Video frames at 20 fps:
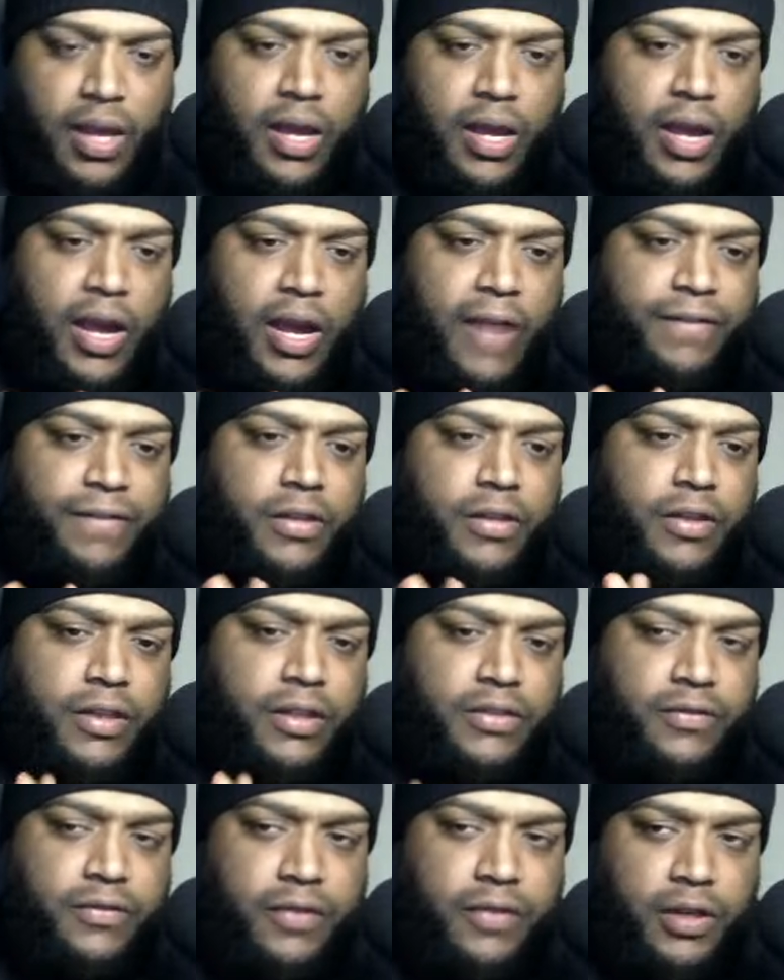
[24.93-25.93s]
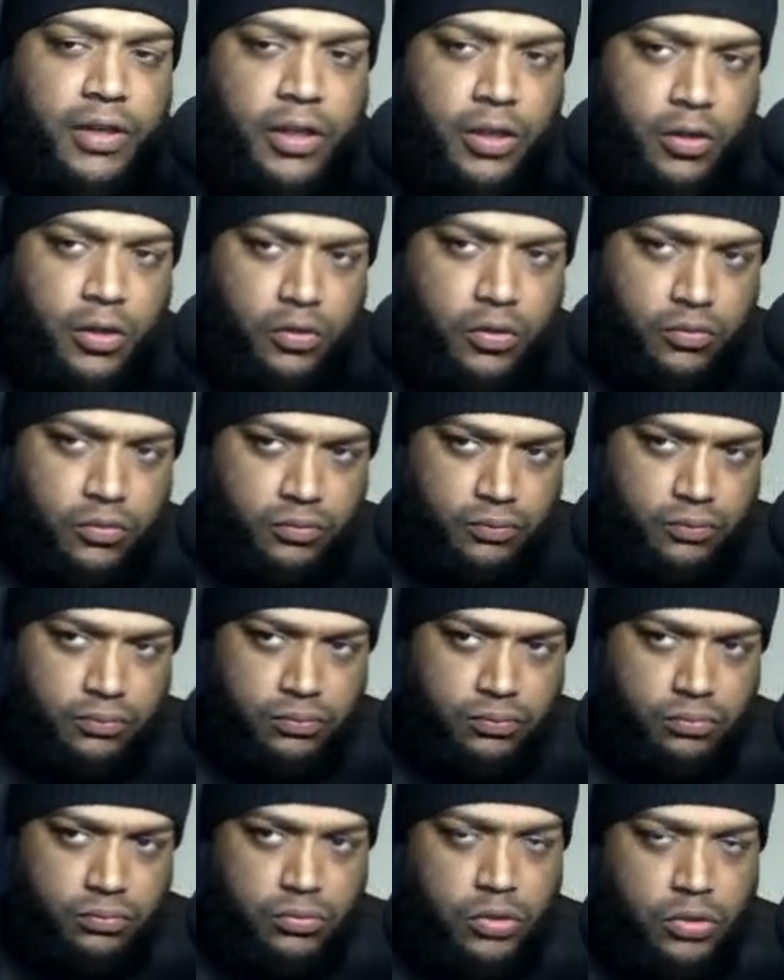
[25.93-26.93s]
after this video,
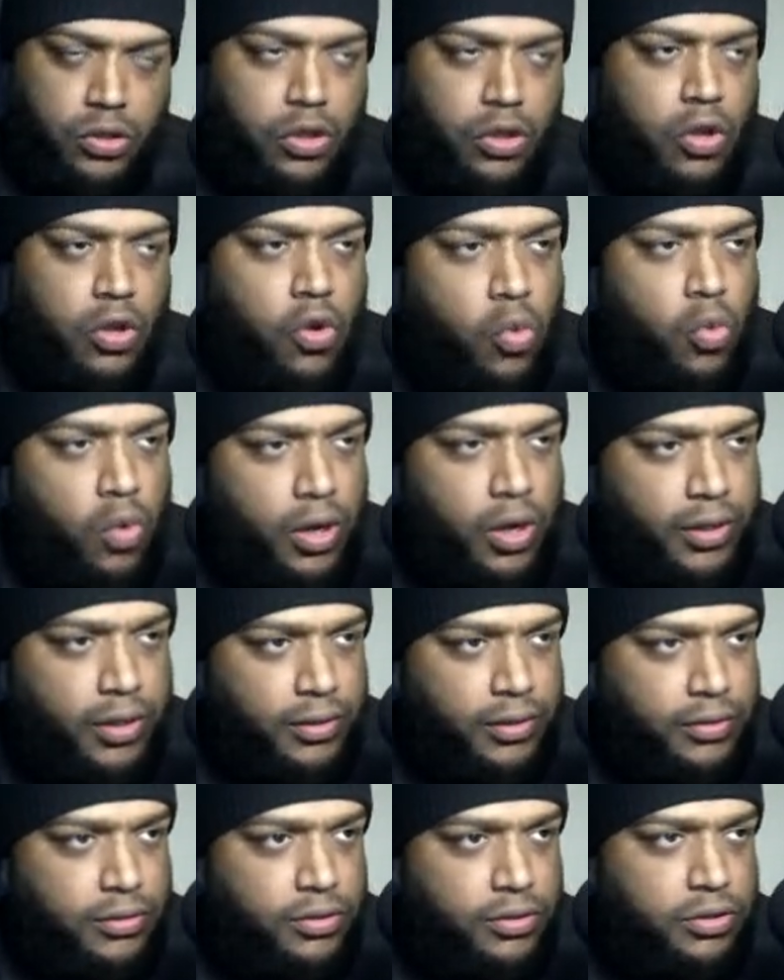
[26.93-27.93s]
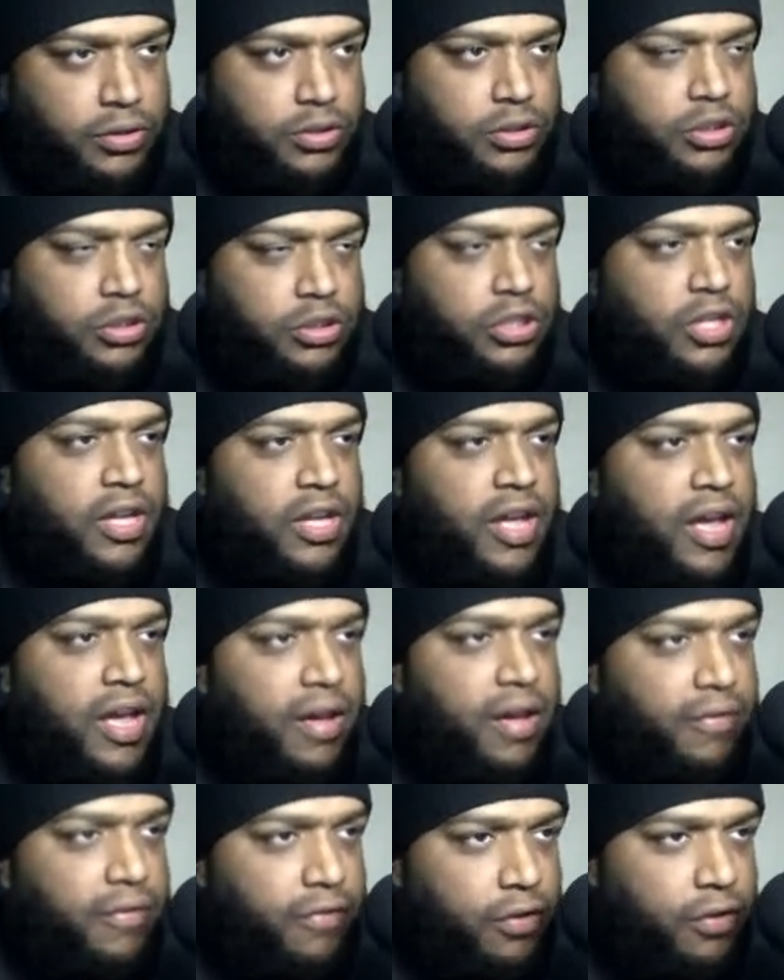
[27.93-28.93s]
no one should
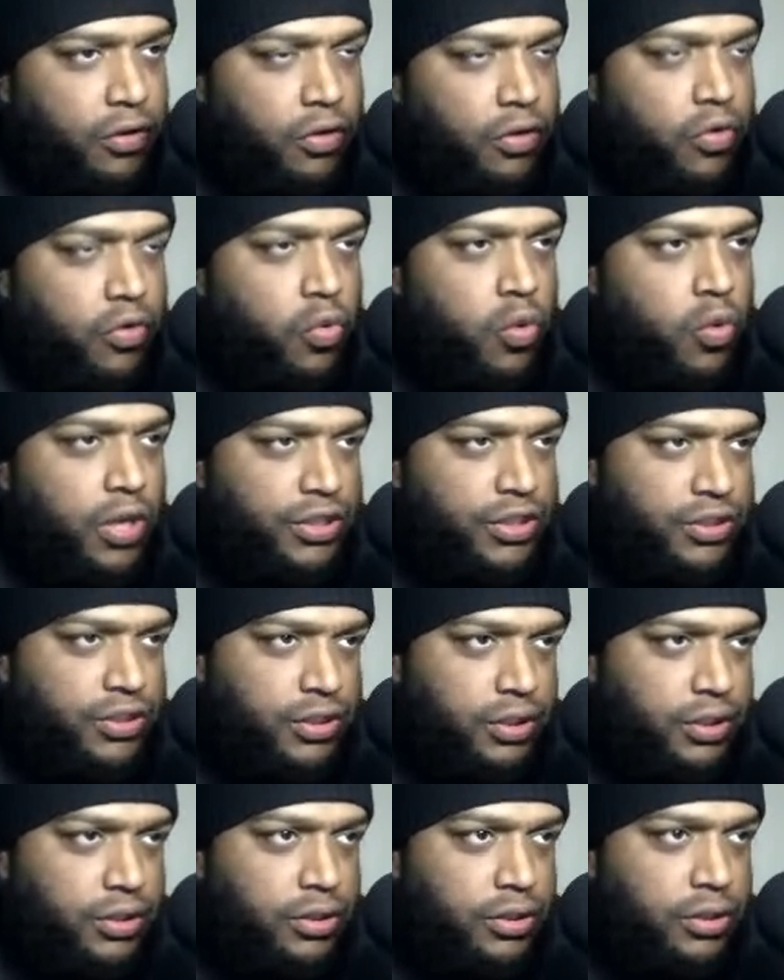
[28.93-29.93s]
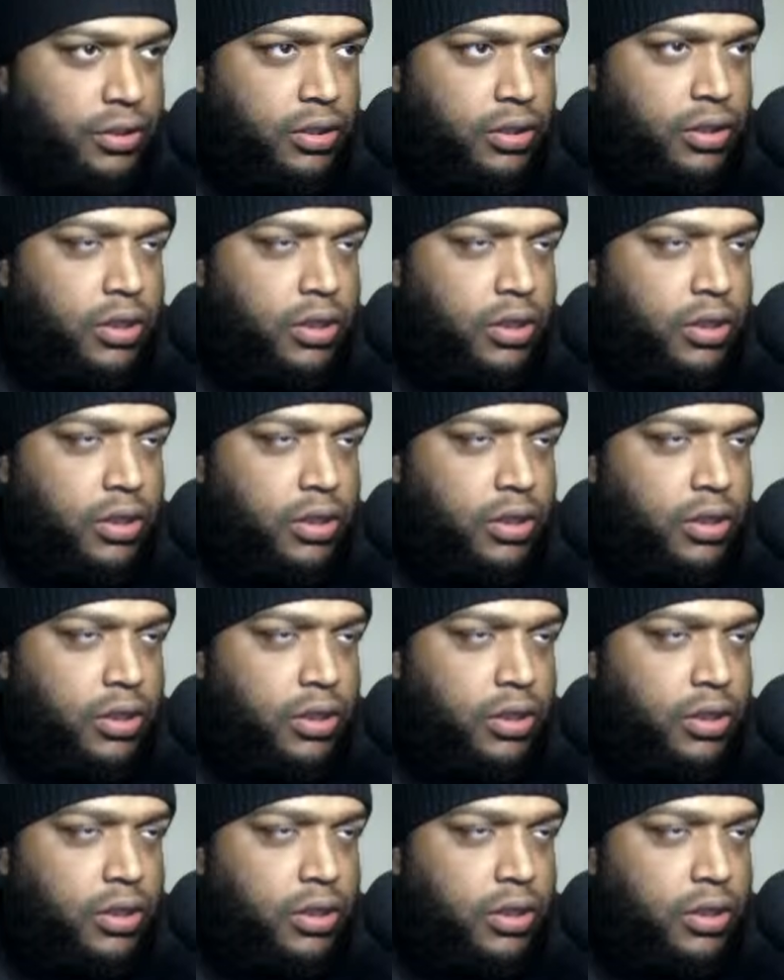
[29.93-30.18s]
ever question